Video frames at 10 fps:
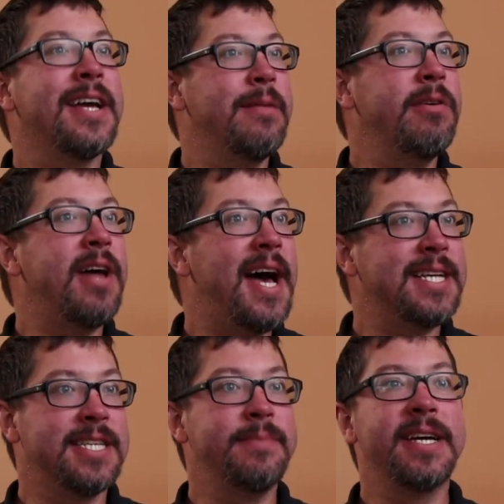not going to be able to
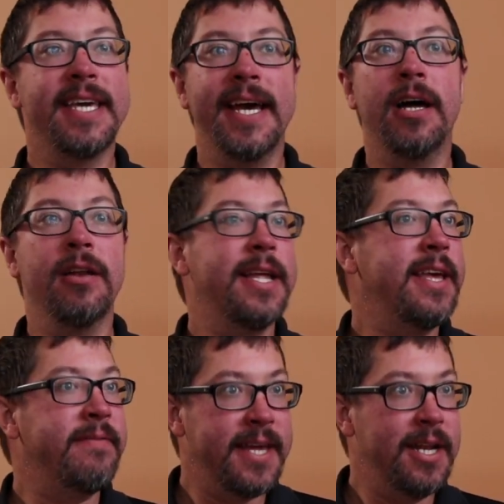access my account
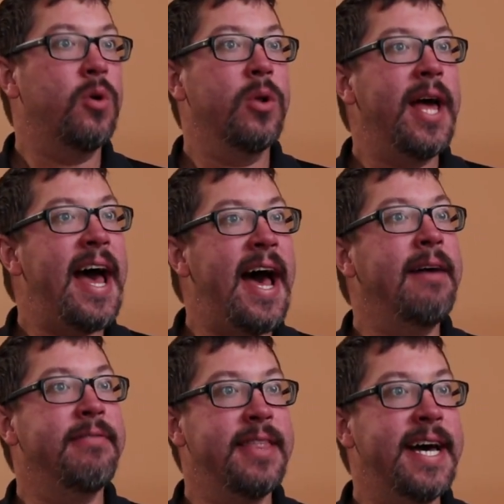if they don't
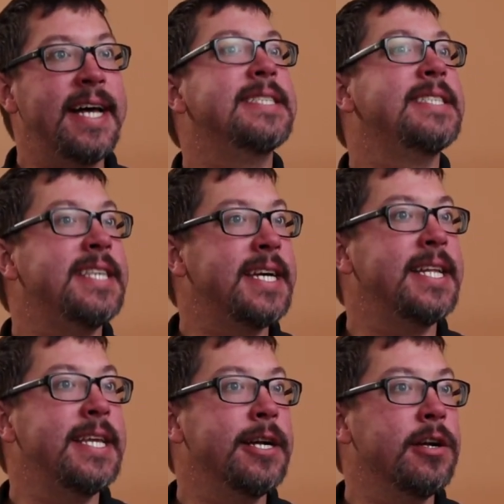have that
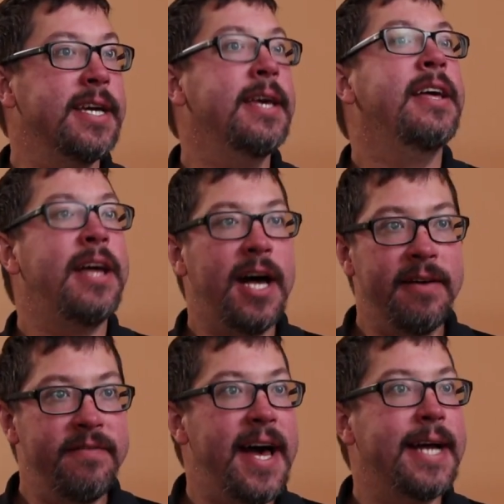secondary
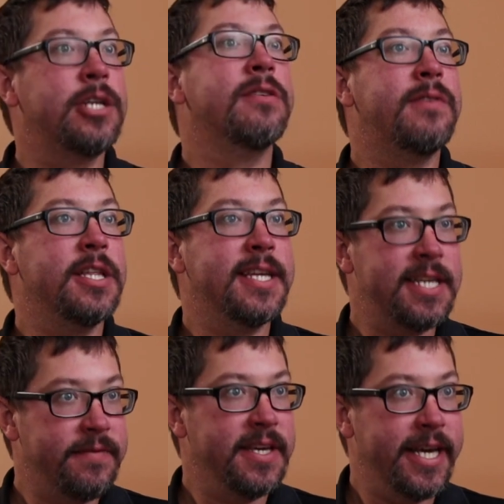factor of
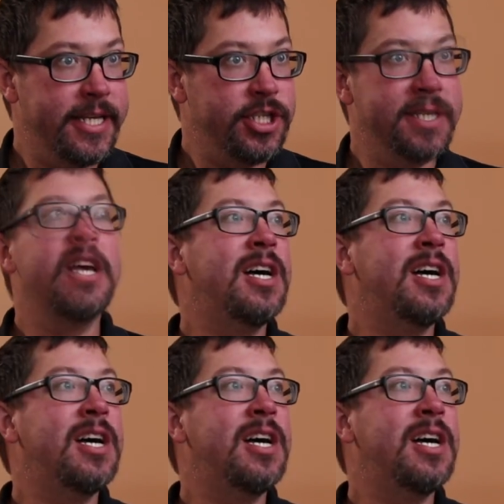authentication.